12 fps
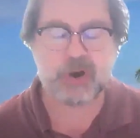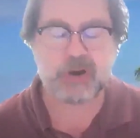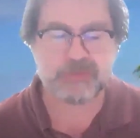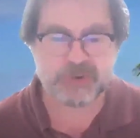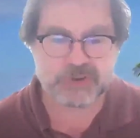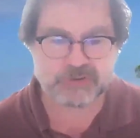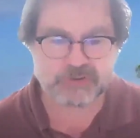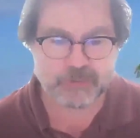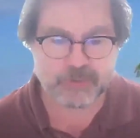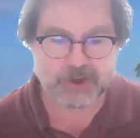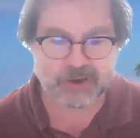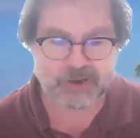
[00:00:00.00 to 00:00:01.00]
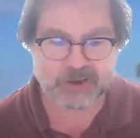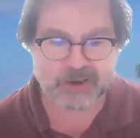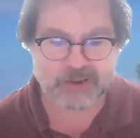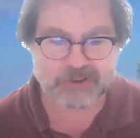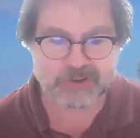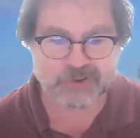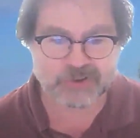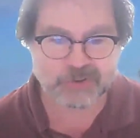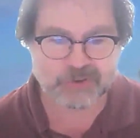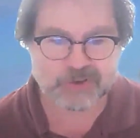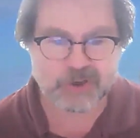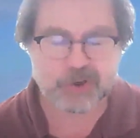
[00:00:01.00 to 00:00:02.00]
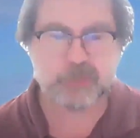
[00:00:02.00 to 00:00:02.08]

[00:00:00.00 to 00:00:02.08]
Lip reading: often discriminated against Jews,